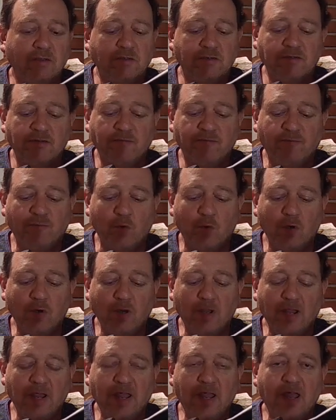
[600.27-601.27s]
It's a
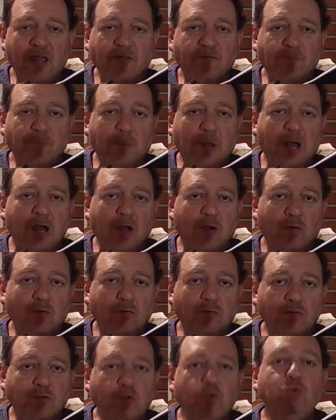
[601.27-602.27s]
4.5
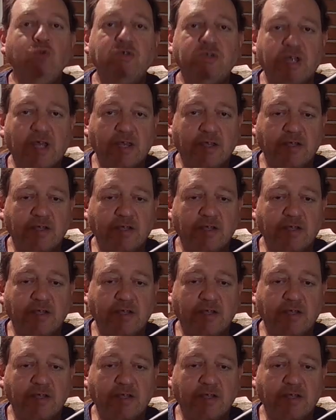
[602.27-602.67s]
pound 2-stage.